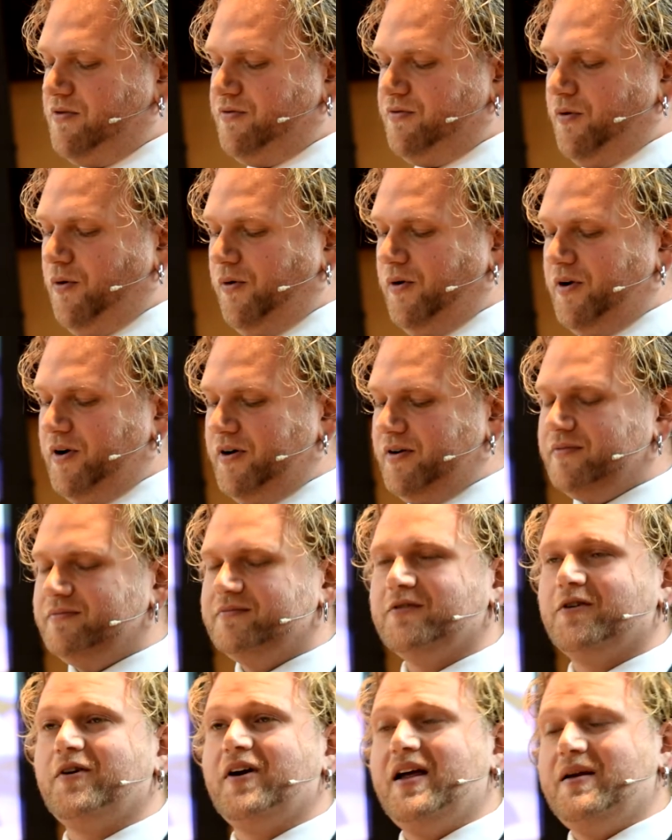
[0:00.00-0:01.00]
4,
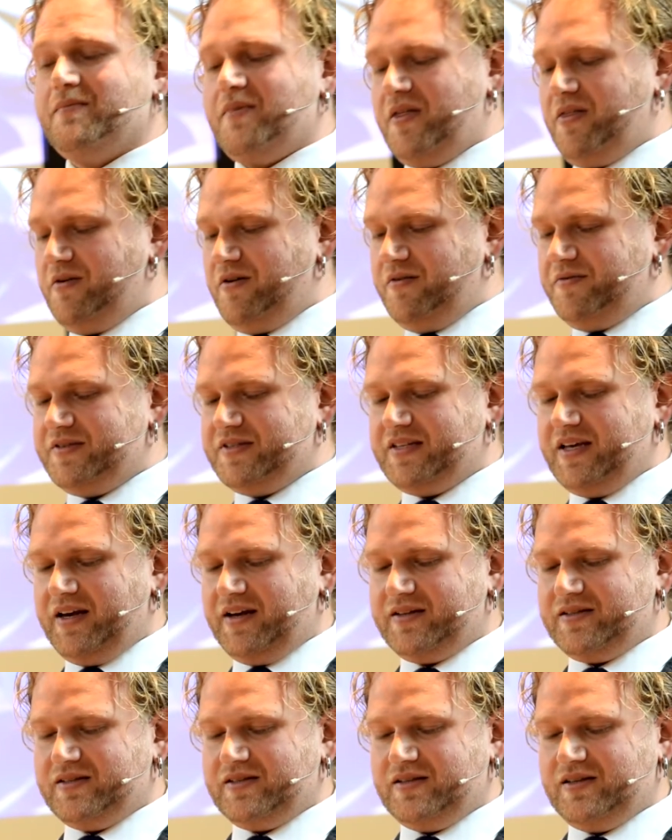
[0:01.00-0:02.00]
grandmother of
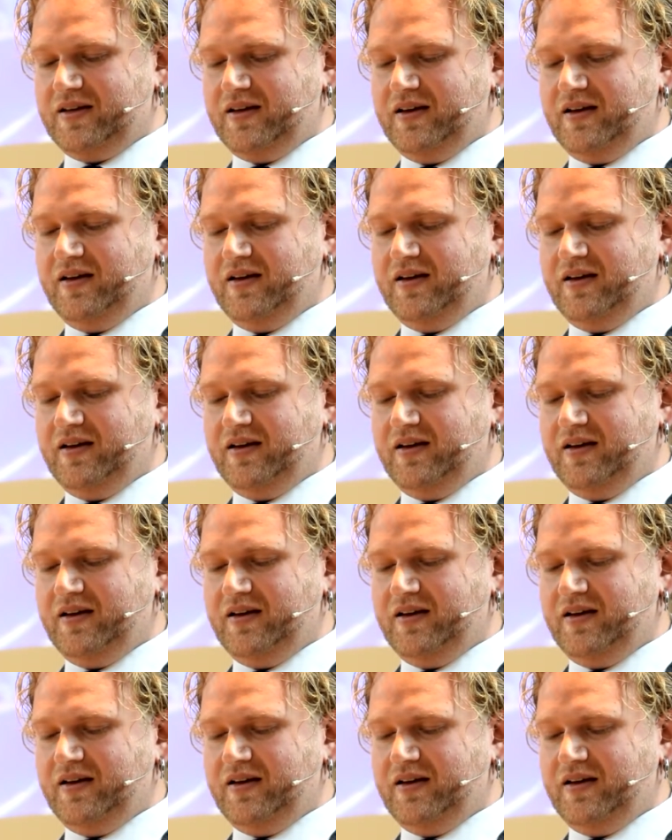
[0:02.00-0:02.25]
6,